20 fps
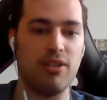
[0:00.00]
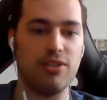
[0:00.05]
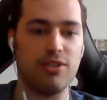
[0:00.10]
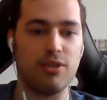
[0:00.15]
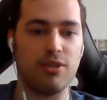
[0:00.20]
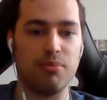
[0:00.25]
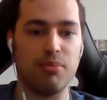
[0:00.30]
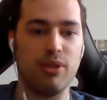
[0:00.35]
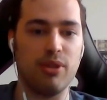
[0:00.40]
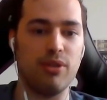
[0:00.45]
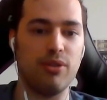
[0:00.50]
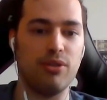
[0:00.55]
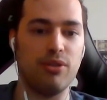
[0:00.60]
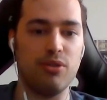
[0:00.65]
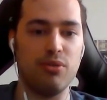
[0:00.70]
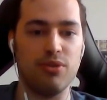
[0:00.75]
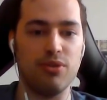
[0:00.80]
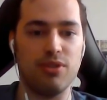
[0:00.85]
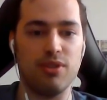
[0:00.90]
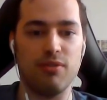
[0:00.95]
that's completely
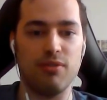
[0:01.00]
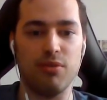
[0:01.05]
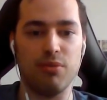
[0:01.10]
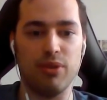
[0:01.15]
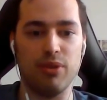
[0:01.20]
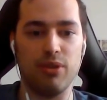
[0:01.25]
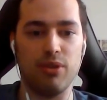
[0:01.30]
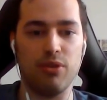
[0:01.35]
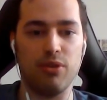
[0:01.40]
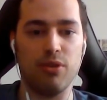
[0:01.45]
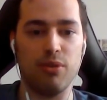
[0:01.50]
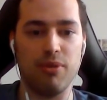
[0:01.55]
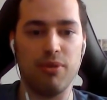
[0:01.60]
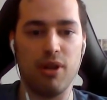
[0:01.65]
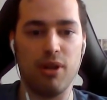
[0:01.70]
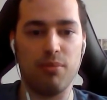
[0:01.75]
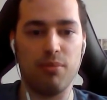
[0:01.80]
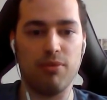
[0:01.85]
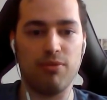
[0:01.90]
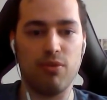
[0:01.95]
new, that's never really heard
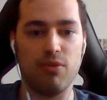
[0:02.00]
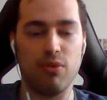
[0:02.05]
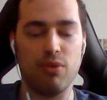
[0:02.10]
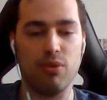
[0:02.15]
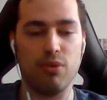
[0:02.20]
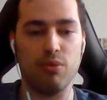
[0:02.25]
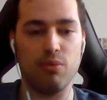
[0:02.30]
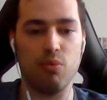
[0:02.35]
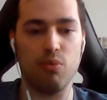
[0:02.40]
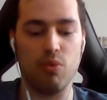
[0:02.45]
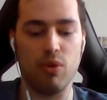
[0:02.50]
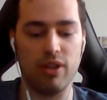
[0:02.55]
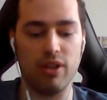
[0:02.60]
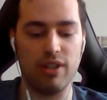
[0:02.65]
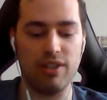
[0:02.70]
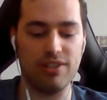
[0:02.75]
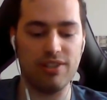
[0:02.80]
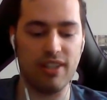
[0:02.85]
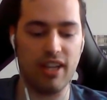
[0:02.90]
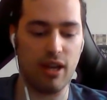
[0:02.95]
about it before, what
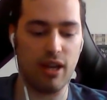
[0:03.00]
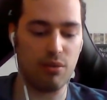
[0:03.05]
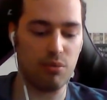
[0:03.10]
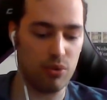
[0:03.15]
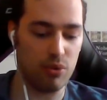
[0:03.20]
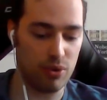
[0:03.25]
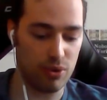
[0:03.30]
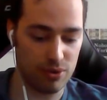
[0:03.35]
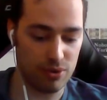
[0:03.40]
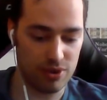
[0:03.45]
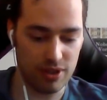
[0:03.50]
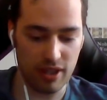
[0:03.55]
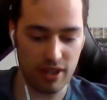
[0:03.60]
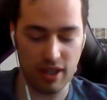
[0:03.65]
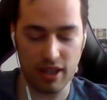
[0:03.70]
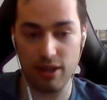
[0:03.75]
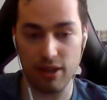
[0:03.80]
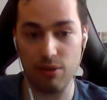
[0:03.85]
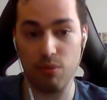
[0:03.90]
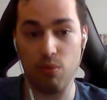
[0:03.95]
is AdWords
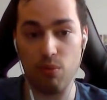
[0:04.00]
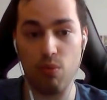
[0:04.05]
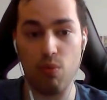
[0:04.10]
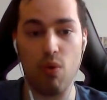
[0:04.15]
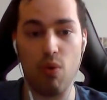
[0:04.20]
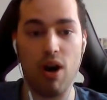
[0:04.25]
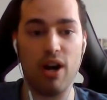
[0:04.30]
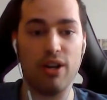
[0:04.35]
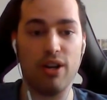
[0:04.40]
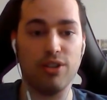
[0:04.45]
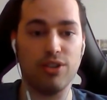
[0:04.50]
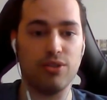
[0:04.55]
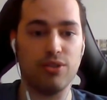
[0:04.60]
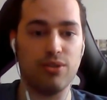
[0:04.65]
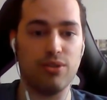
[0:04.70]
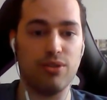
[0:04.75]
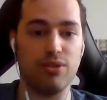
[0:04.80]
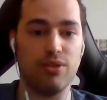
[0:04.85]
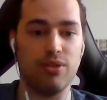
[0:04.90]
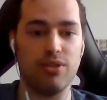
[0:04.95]
and why
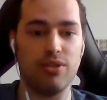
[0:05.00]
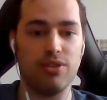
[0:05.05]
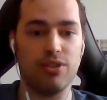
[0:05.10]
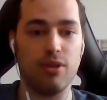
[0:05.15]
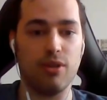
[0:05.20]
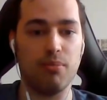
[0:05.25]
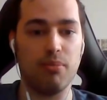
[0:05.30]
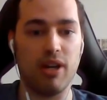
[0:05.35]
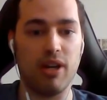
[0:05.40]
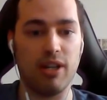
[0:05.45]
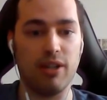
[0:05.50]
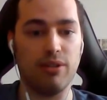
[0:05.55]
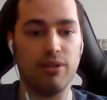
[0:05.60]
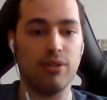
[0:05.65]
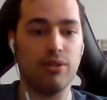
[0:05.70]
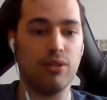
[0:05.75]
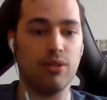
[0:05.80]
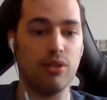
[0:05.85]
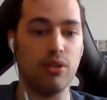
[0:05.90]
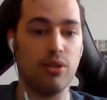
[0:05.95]
should somebody
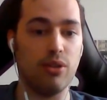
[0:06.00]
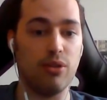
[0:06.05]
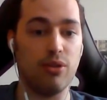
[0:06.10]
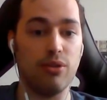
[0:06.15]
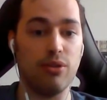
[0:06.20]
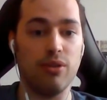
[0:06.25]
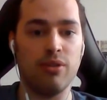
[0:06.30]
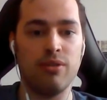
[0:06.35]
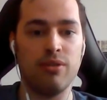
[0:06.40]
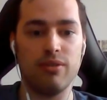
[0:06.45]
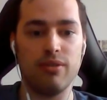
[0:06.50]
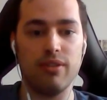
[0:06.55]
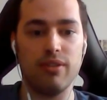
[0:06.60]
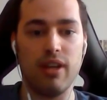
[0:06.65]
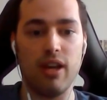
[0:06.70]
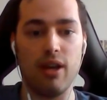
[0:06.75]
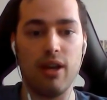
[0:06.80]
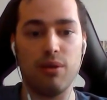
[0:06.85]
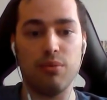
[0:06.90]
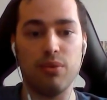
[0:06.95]
learn
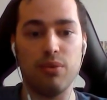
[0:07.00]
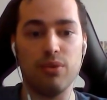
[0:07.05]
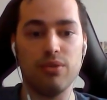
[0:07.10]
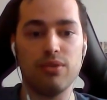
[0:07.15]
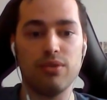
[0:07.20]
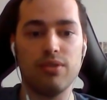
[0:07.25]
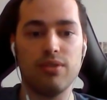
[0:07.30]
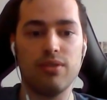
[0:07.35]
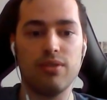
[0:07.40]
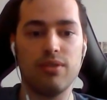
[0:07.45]
AdWords?